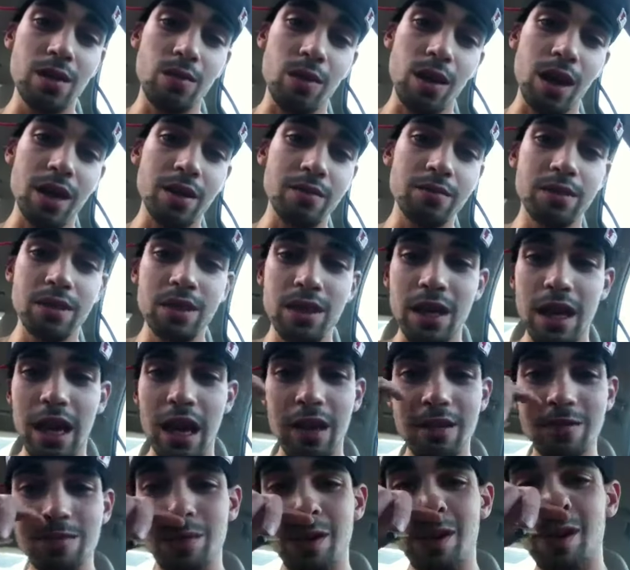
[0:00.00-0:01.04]
YFD
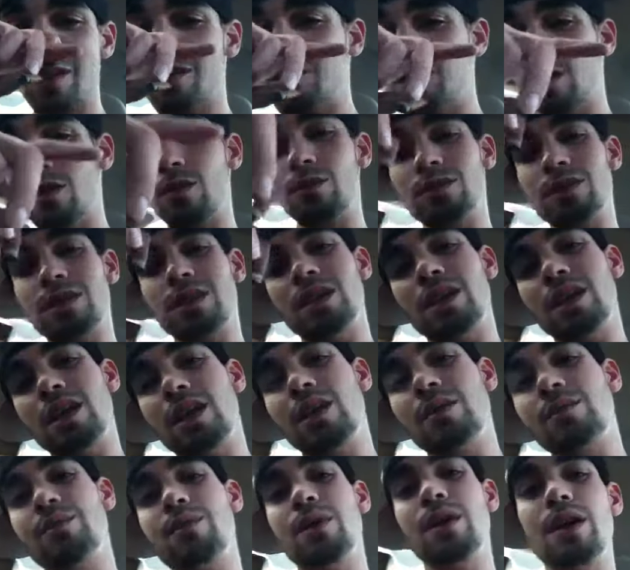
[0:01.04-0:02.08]
life, man. Fuck with the
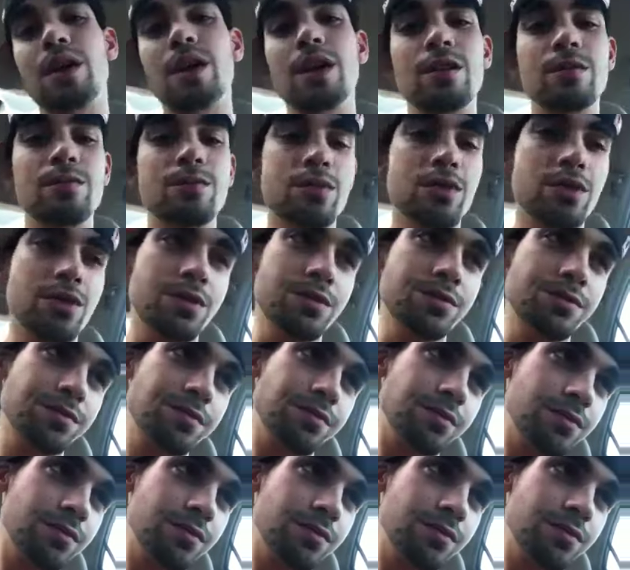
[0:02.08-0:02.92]
campaign, bro.